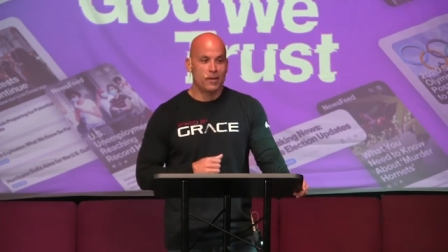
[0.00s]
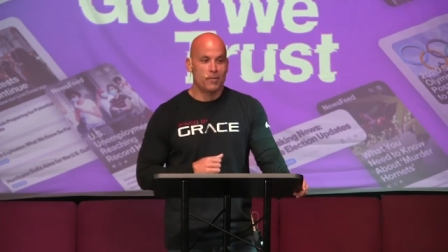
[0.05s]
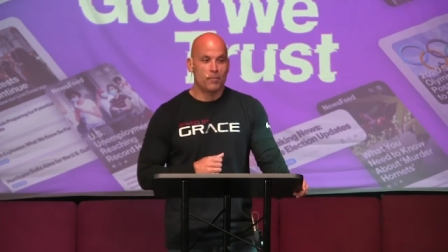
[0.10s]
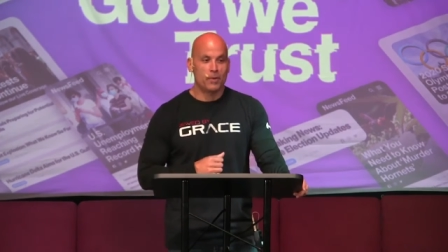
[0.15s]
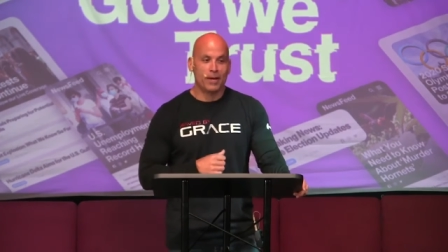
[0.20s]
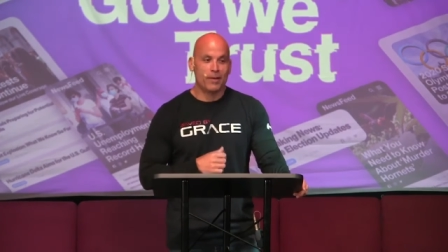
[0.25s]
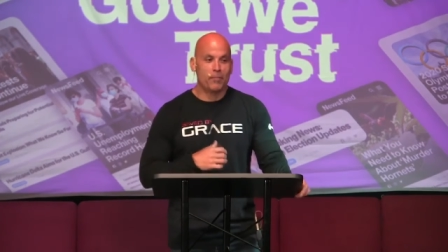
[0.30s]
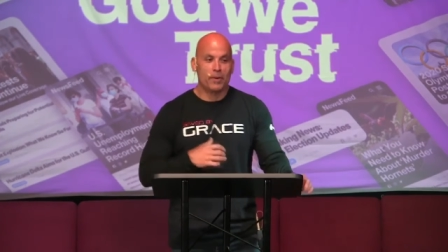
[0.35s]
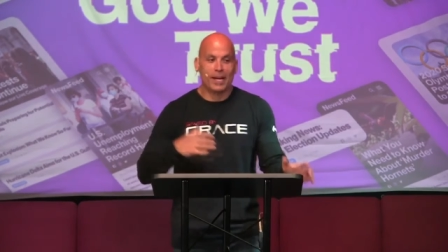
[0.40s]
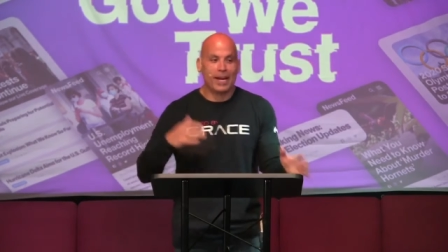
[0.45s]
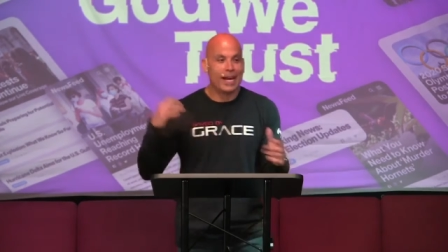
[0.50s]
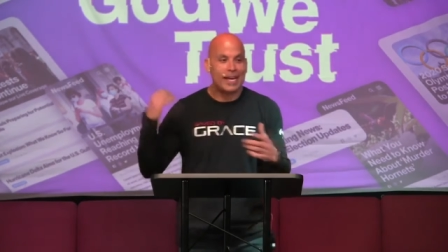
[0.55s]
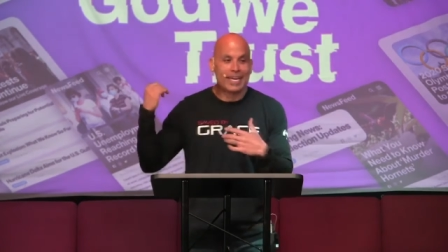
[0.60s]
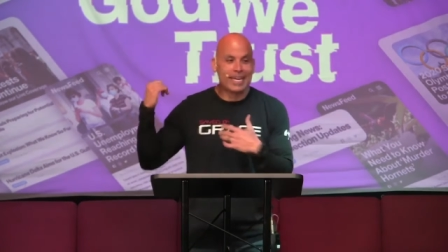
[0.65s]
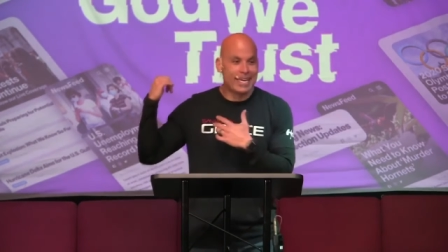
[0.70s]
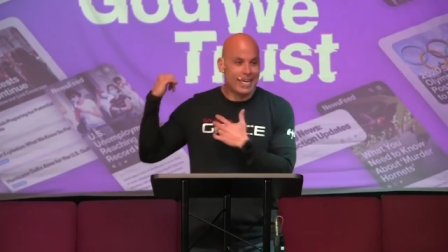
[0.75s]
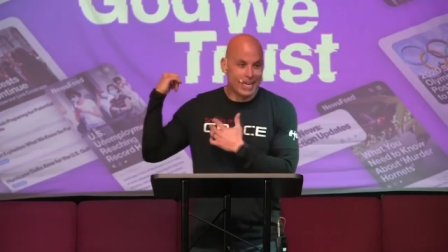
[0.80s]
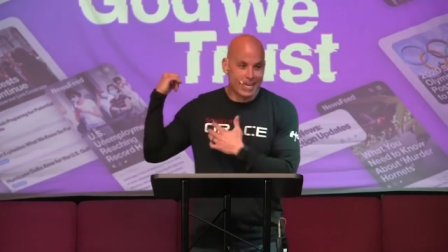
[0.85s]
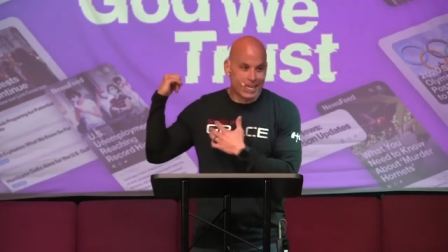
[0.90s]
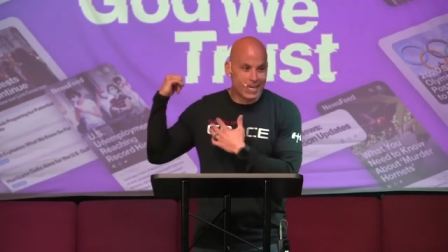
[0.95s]
But, but I
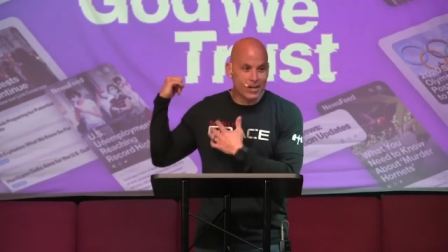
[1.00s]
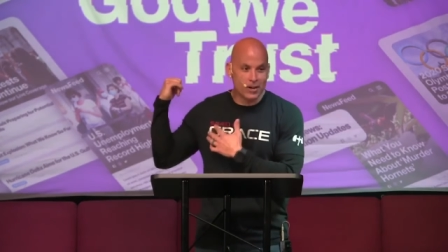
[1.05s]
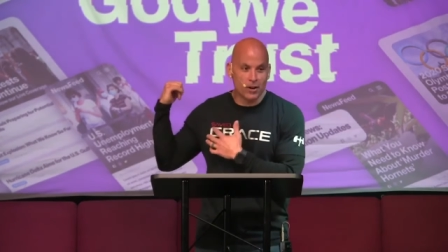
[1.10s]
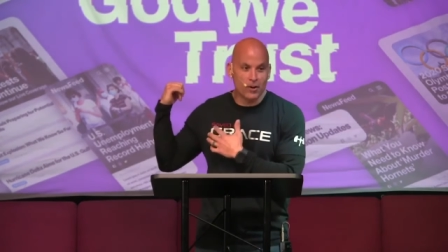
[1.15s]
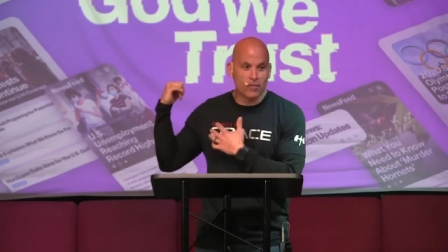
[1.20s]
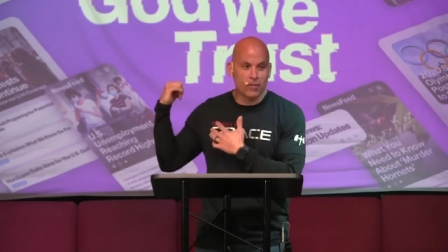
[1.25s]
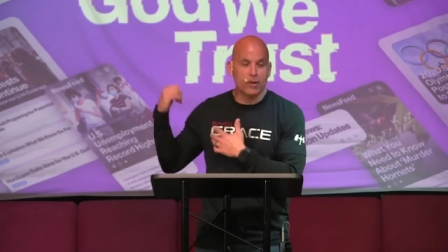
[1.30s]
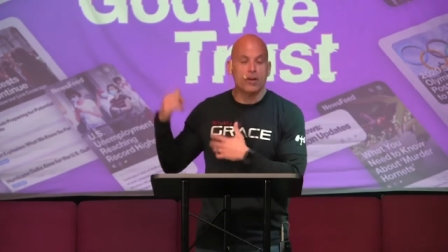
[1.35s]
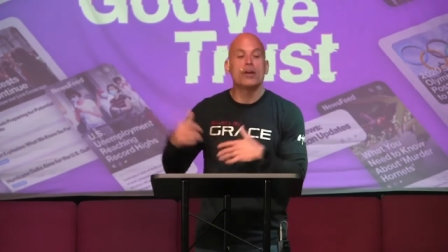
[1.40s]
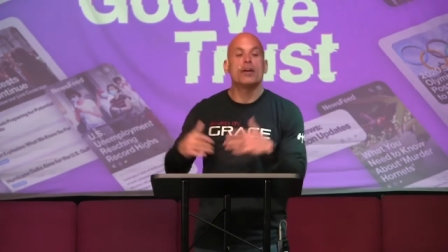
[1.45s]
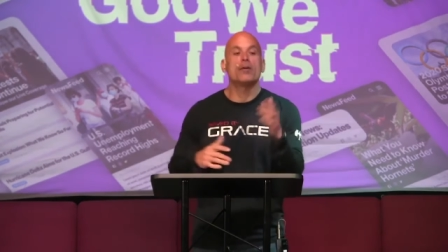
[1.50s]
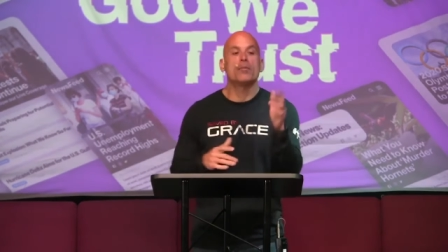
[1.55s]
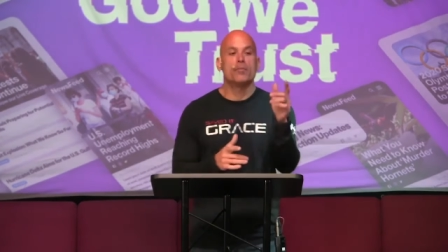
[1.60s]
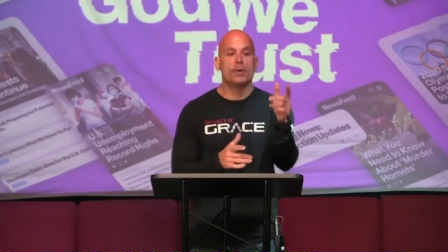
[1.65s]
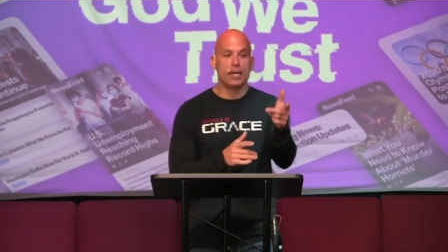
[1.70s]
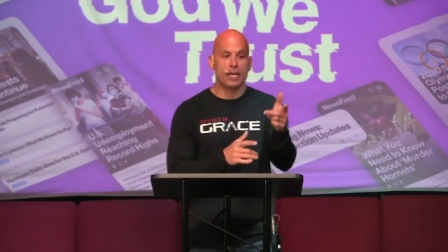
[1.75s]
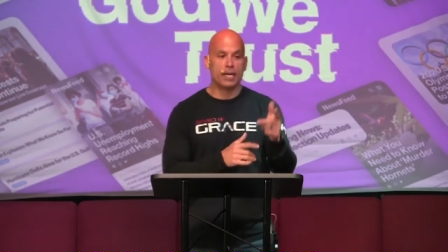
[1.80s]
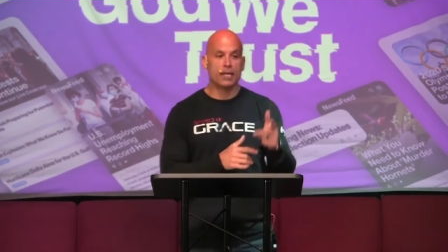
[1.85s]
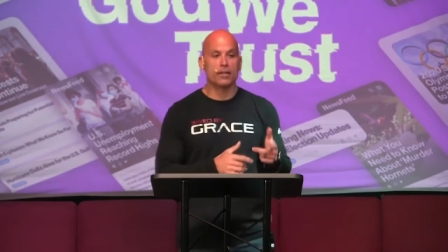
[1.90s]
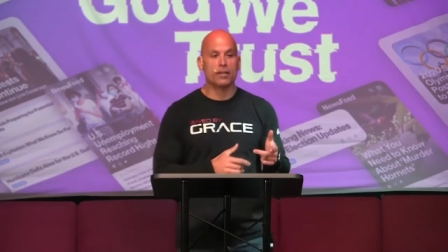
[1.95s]
can't get over,
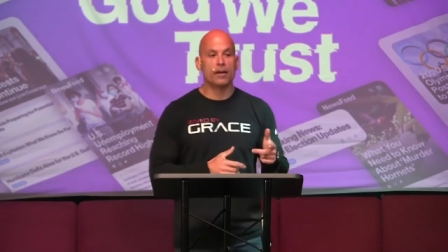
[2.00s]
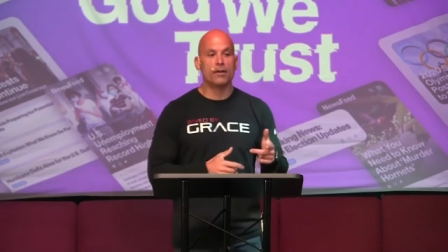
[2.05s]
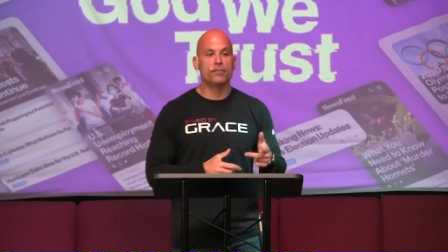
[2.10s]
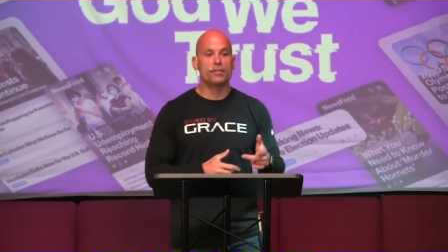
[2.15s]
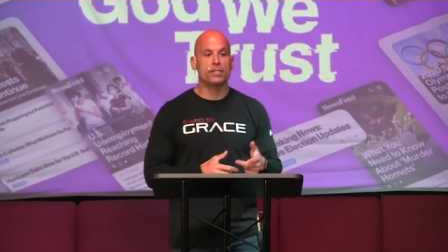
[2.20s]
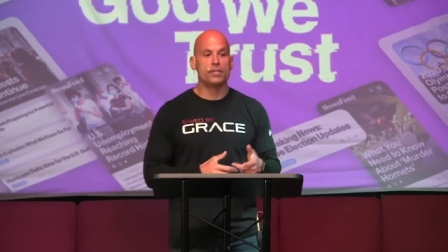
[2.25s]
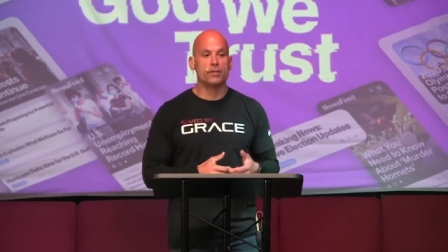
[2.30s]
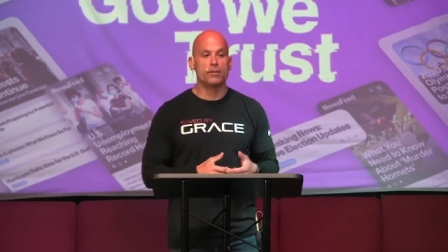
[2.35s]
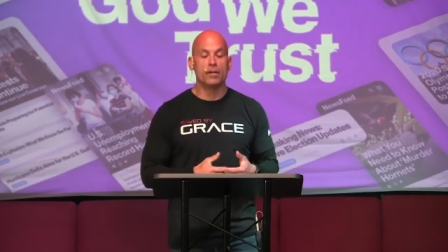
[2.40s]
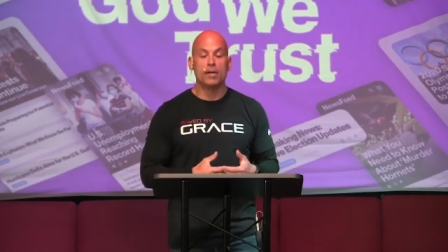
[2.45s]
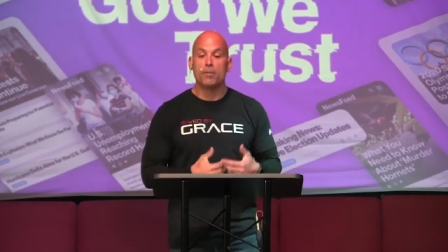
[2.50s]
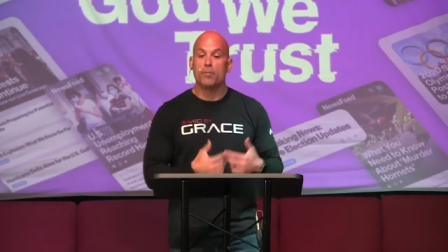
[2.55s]
but he loves you.